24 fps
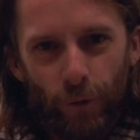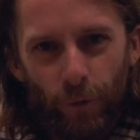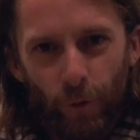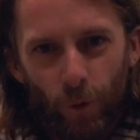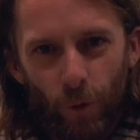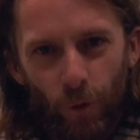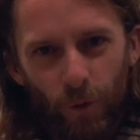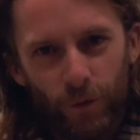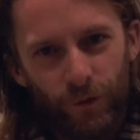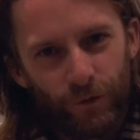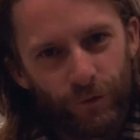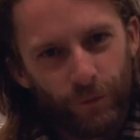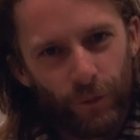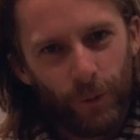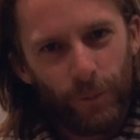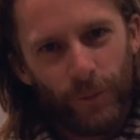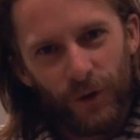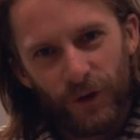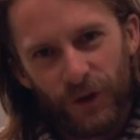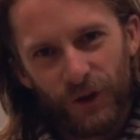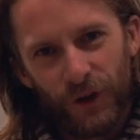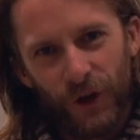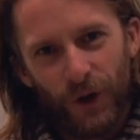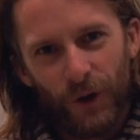thoughts from the
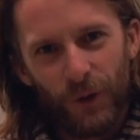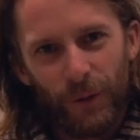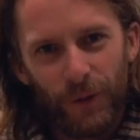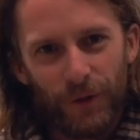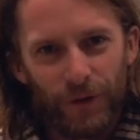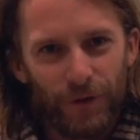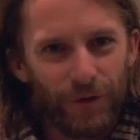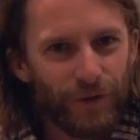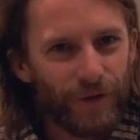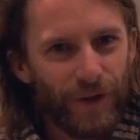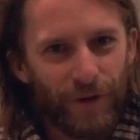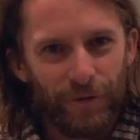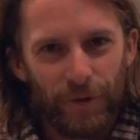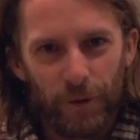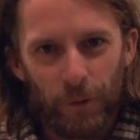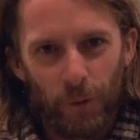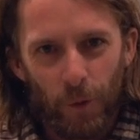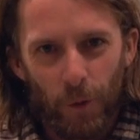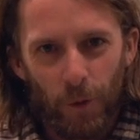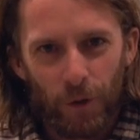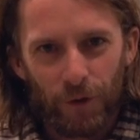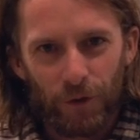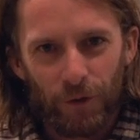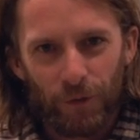show, and just having
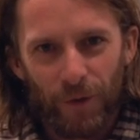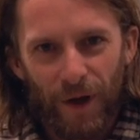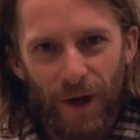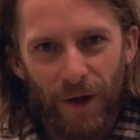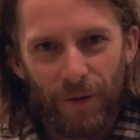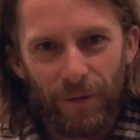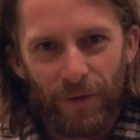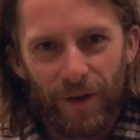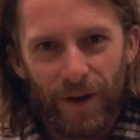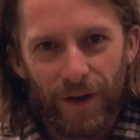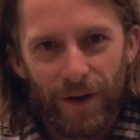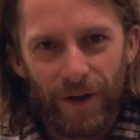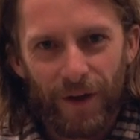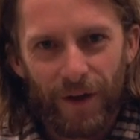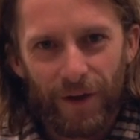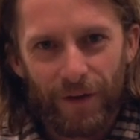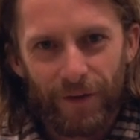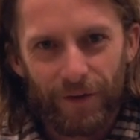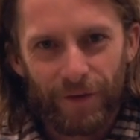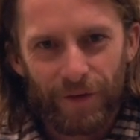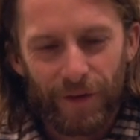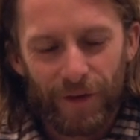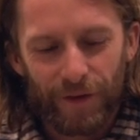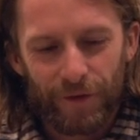walked around the, uh,
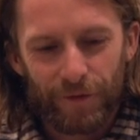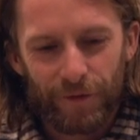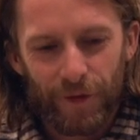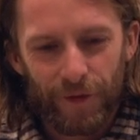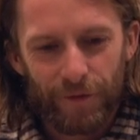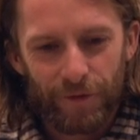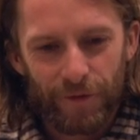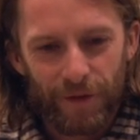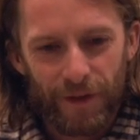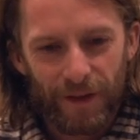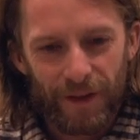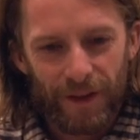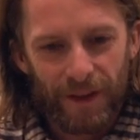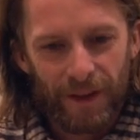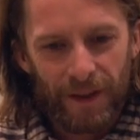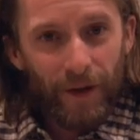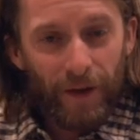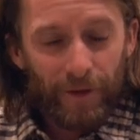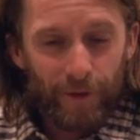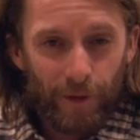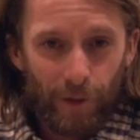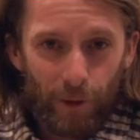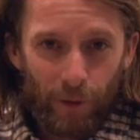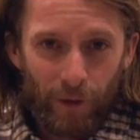the 650,
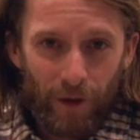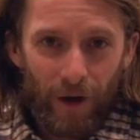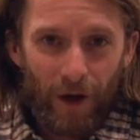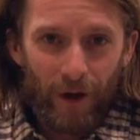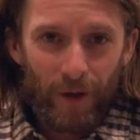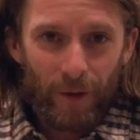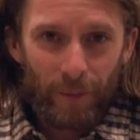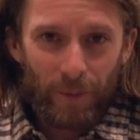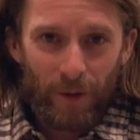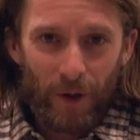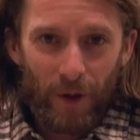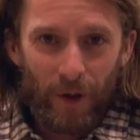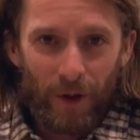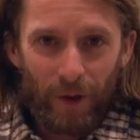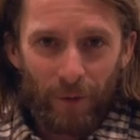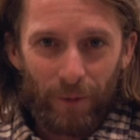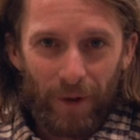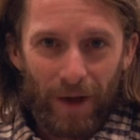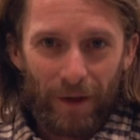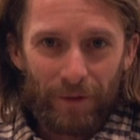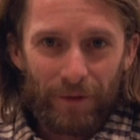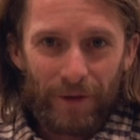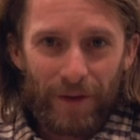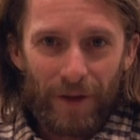there's a lot of hype going
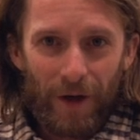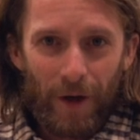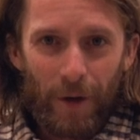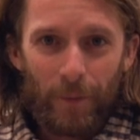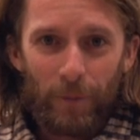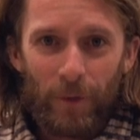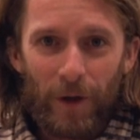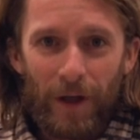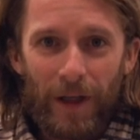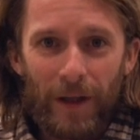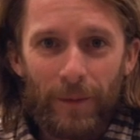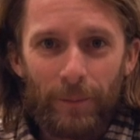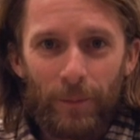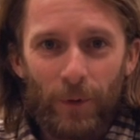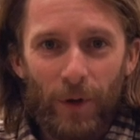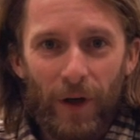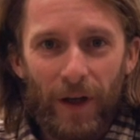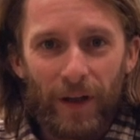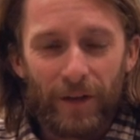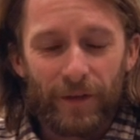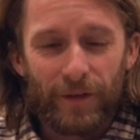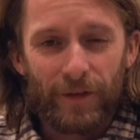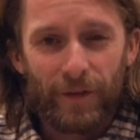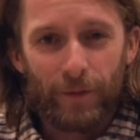around it, I'm really
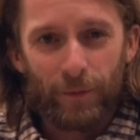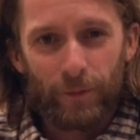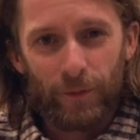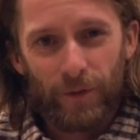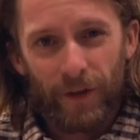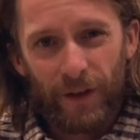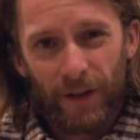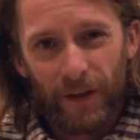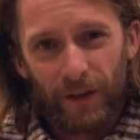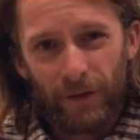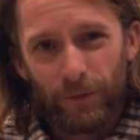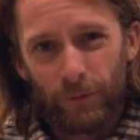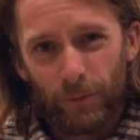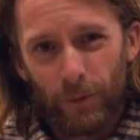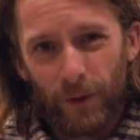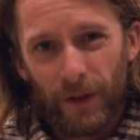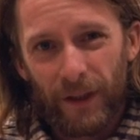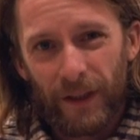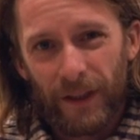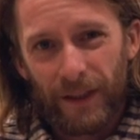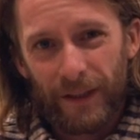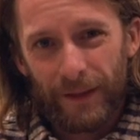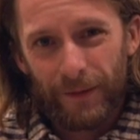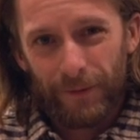impressed think it's
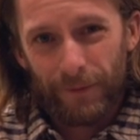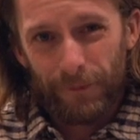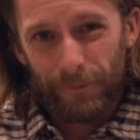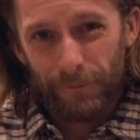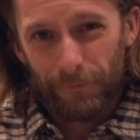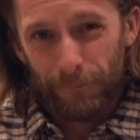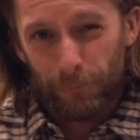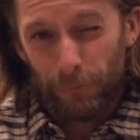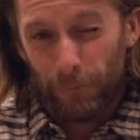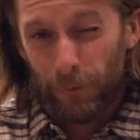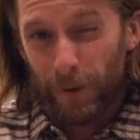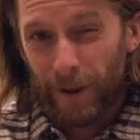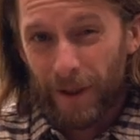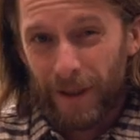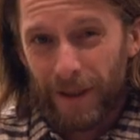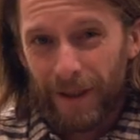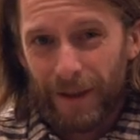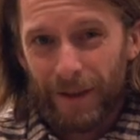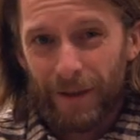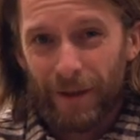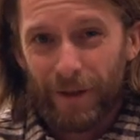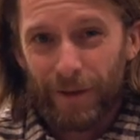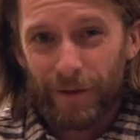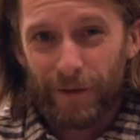really, really
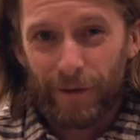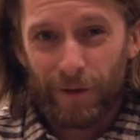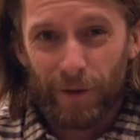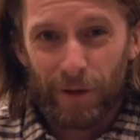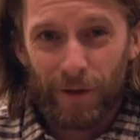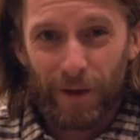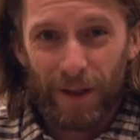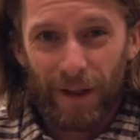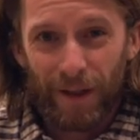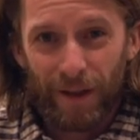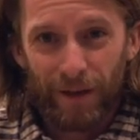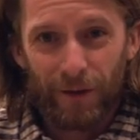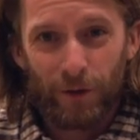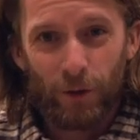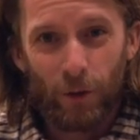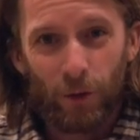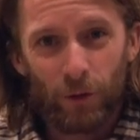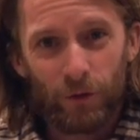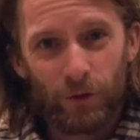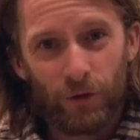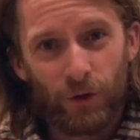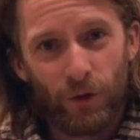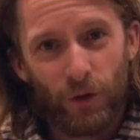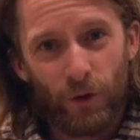nice looking.
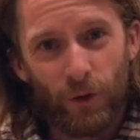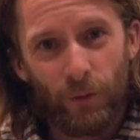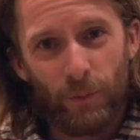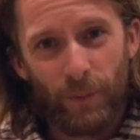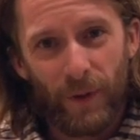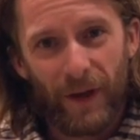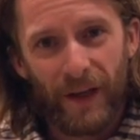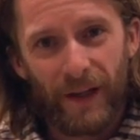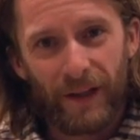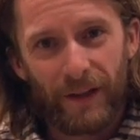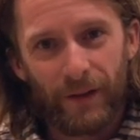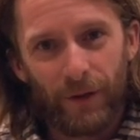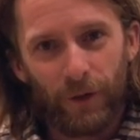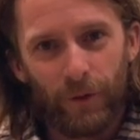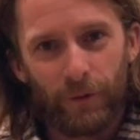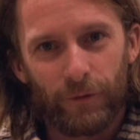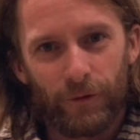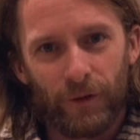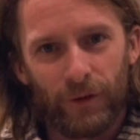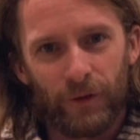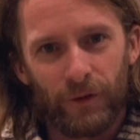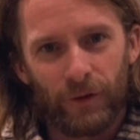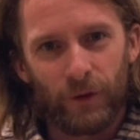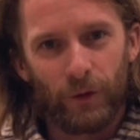Not too big,
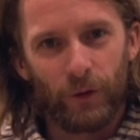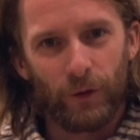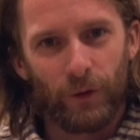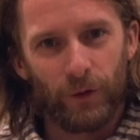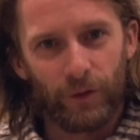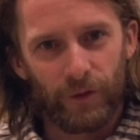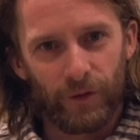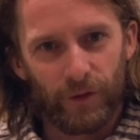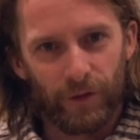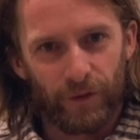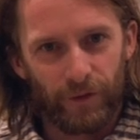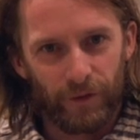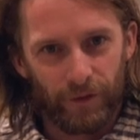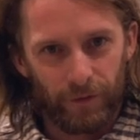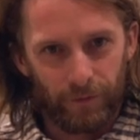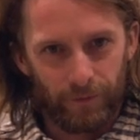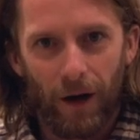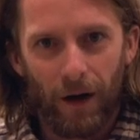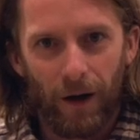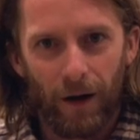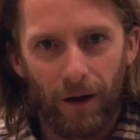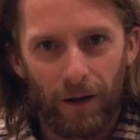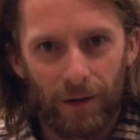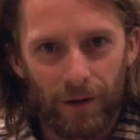often cruisers
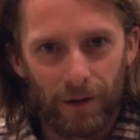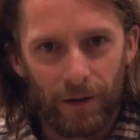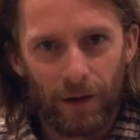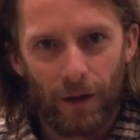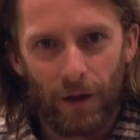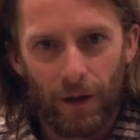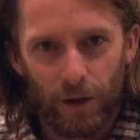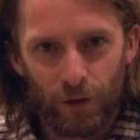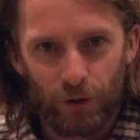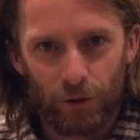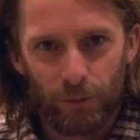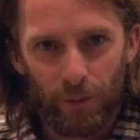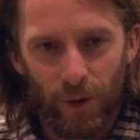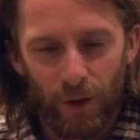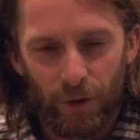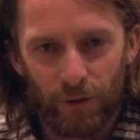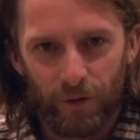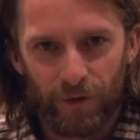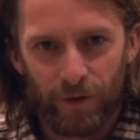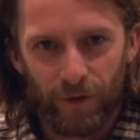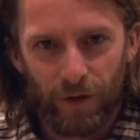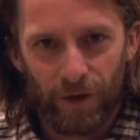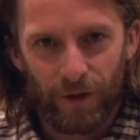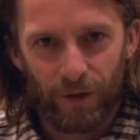are large
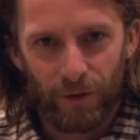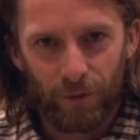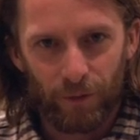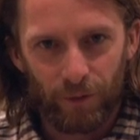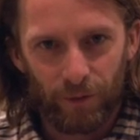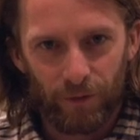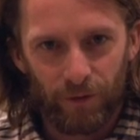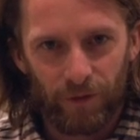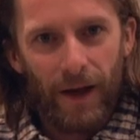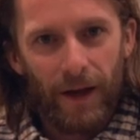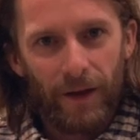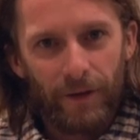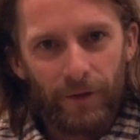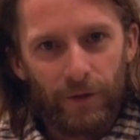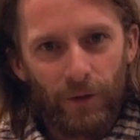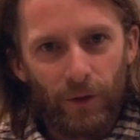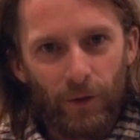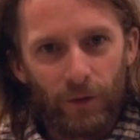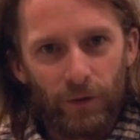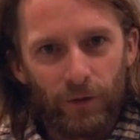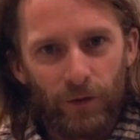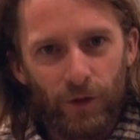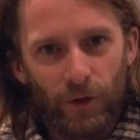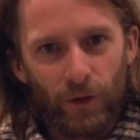motorcycles. It's
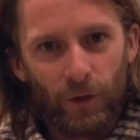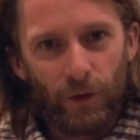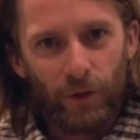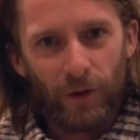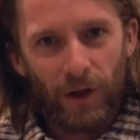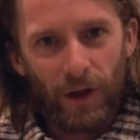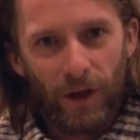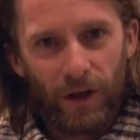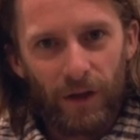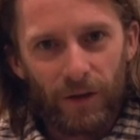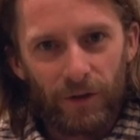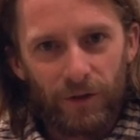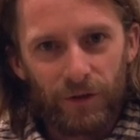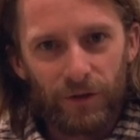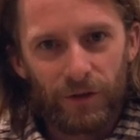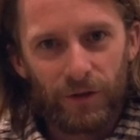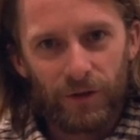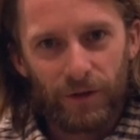not too large.